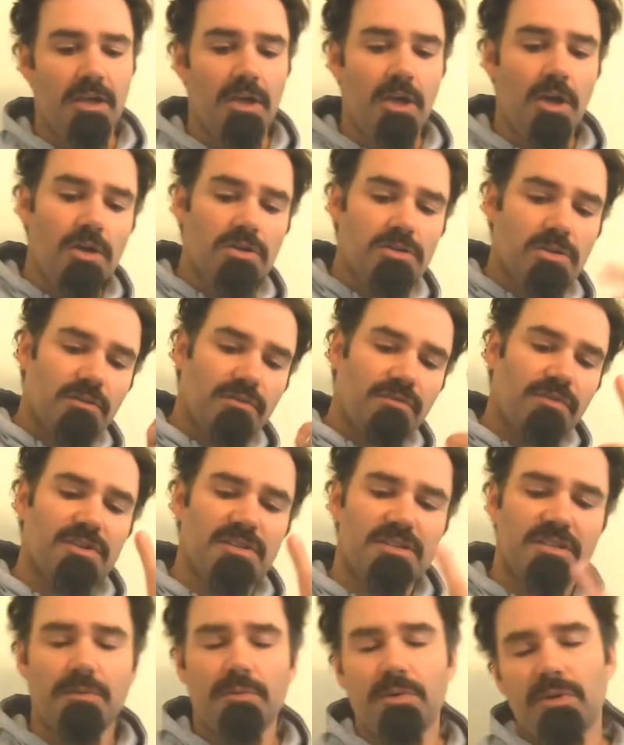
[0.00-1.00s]
so the first
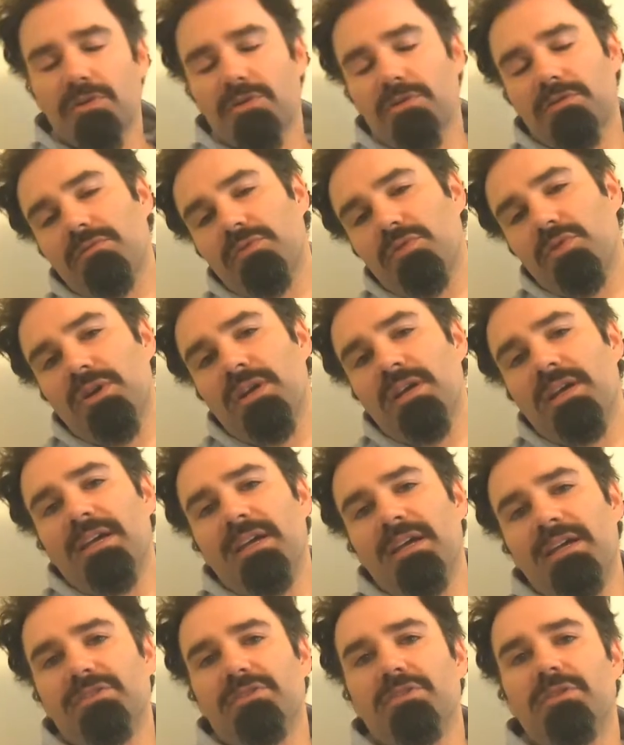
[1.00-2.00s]
thing we're looking for
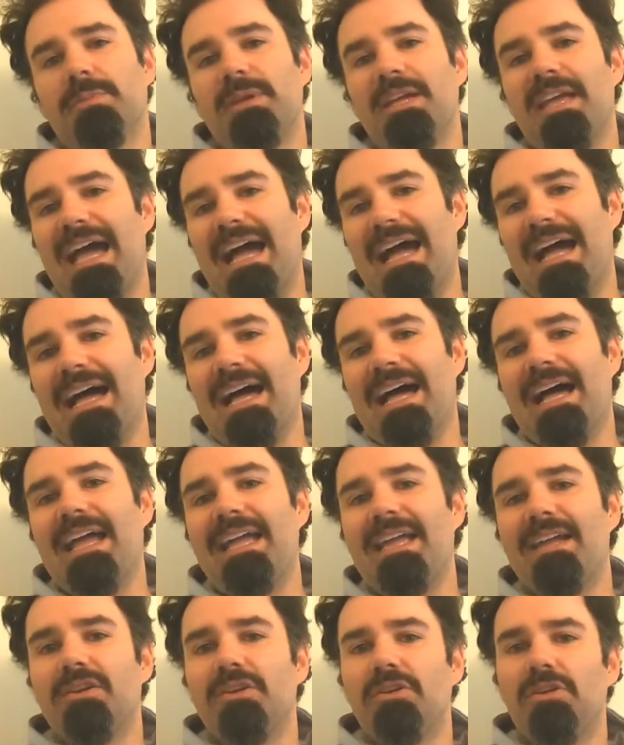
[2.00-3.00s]
is going to be high
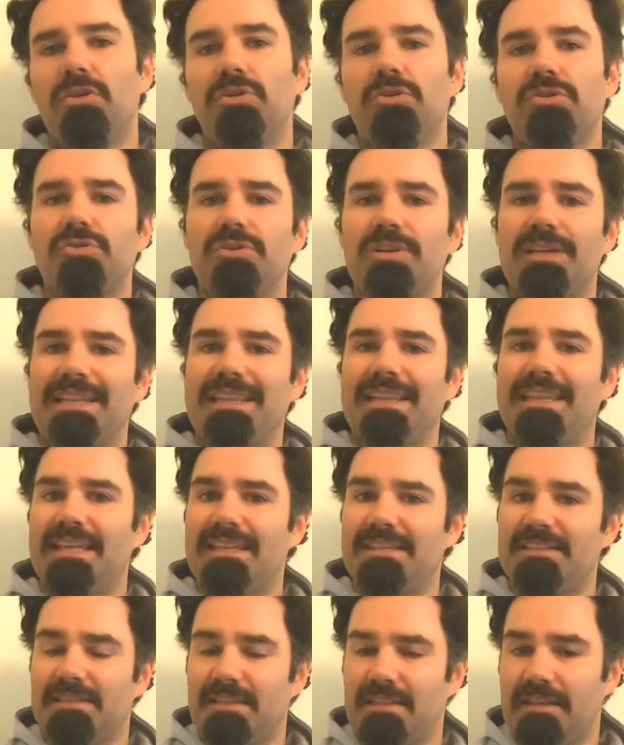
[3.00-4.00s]
nutrient
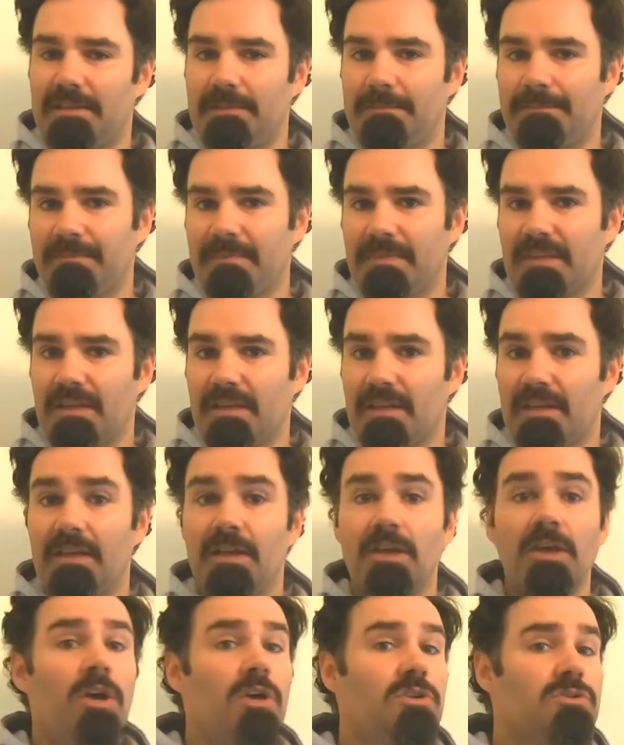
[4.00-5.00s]
density. Okay,
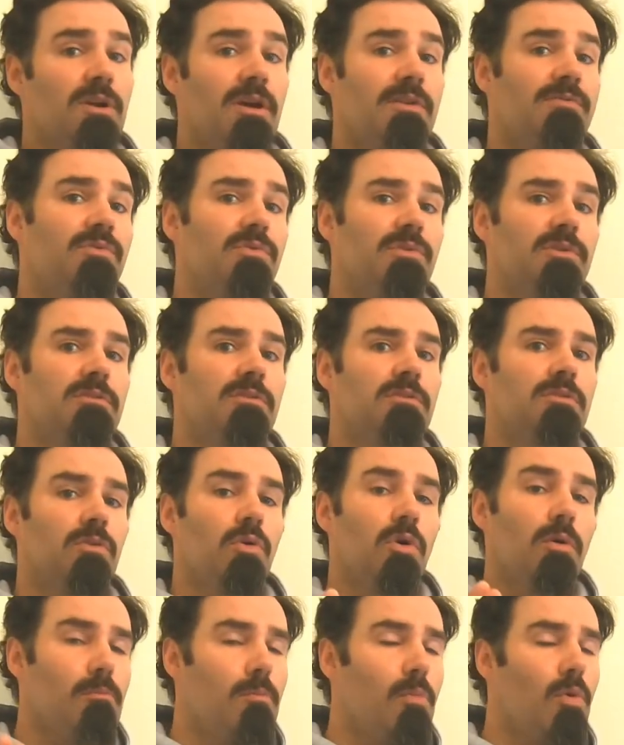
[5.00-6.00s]
so everyone or
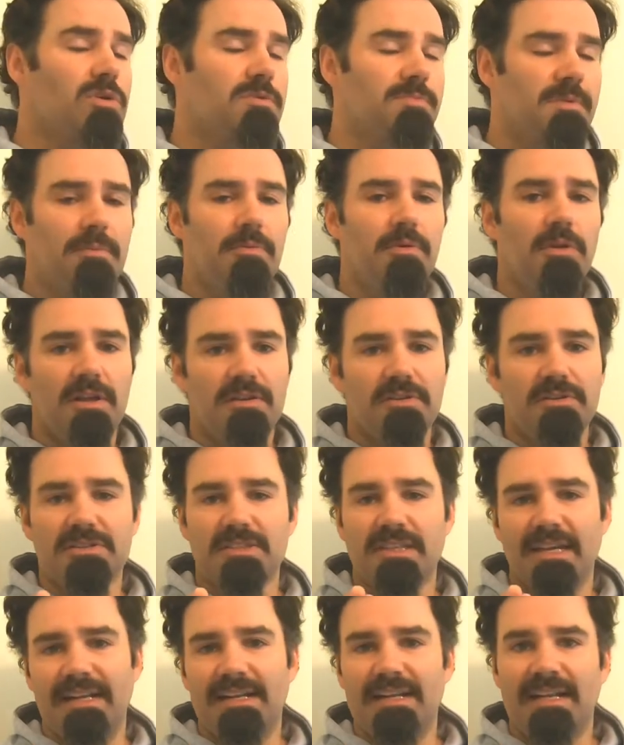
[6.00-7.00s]
most people
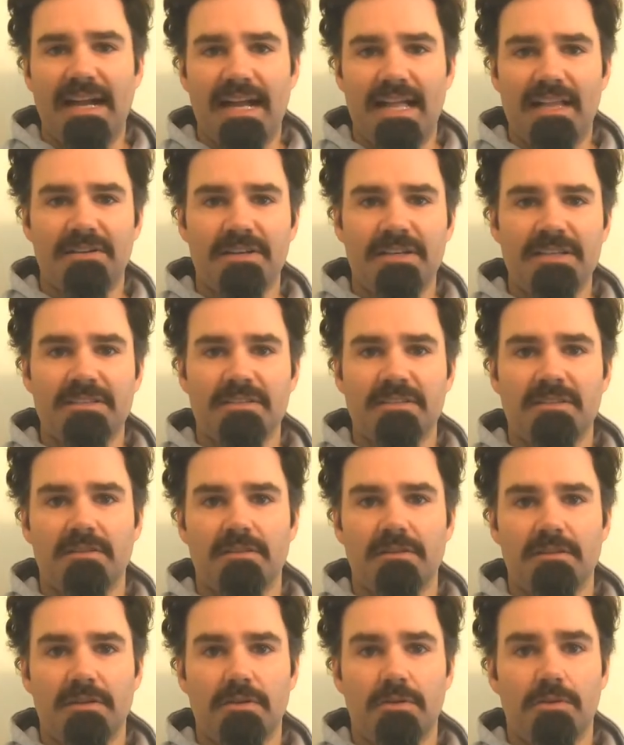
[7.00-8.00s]
understand calories.
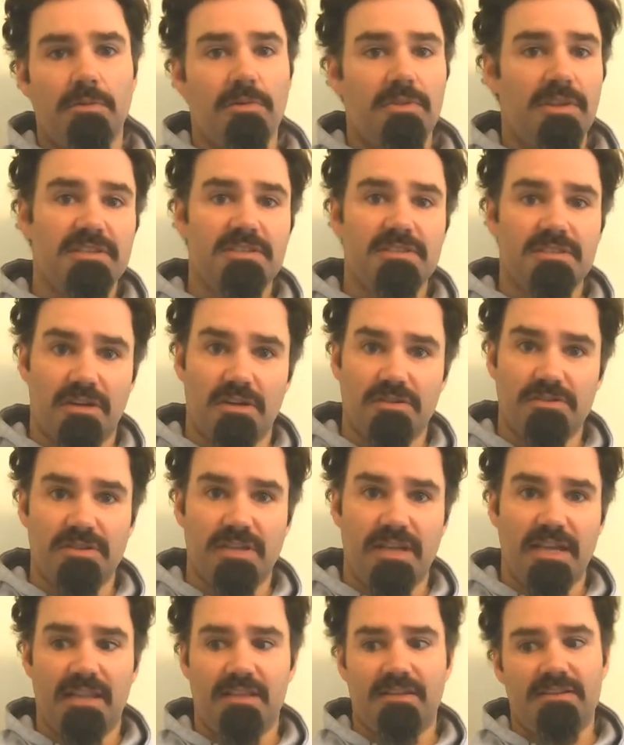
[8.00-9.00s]
They go, well, this is 100
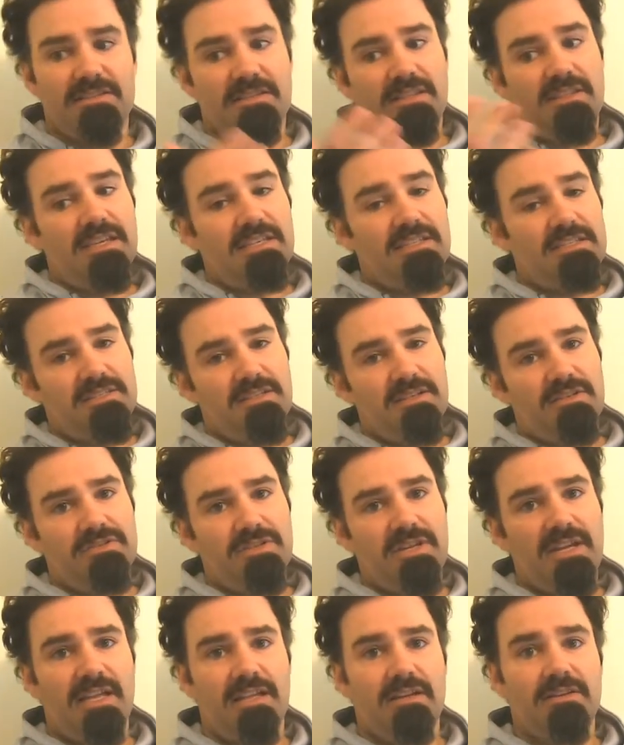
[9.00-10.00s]
calories and this is 100
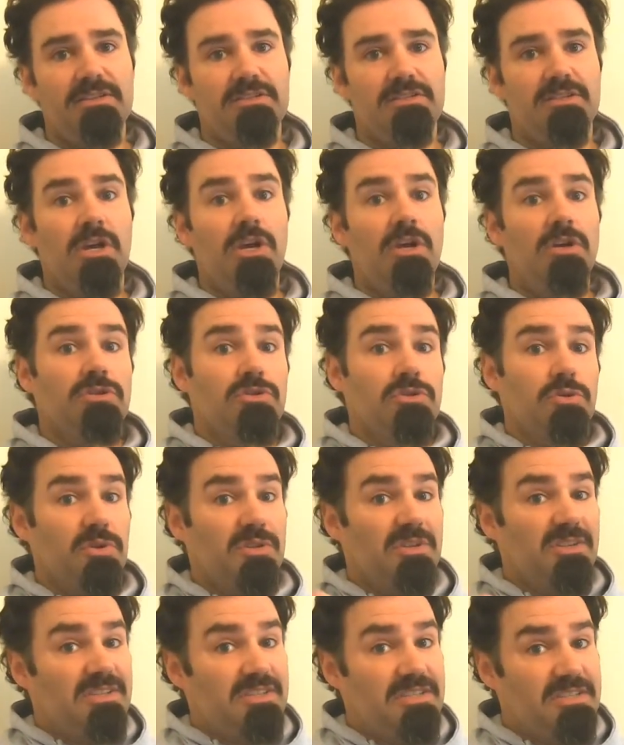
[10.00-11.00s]
calories, so they're
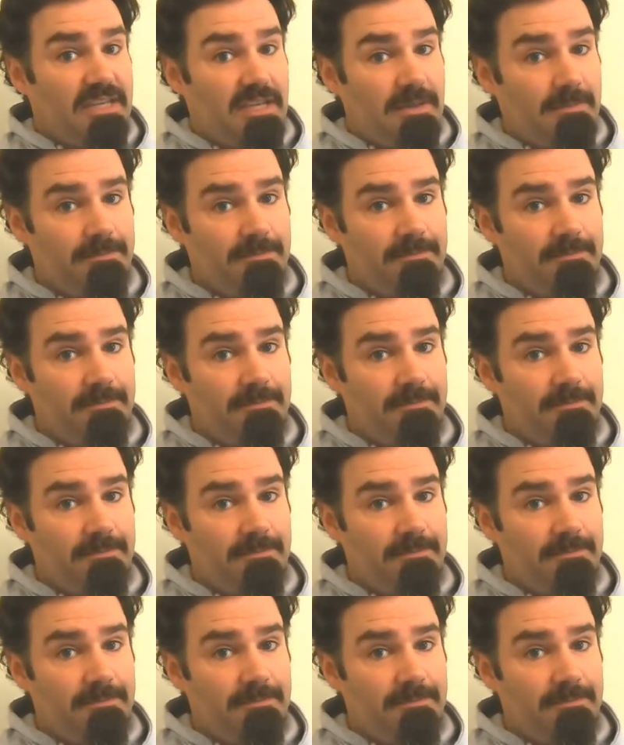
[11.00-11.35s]
the same.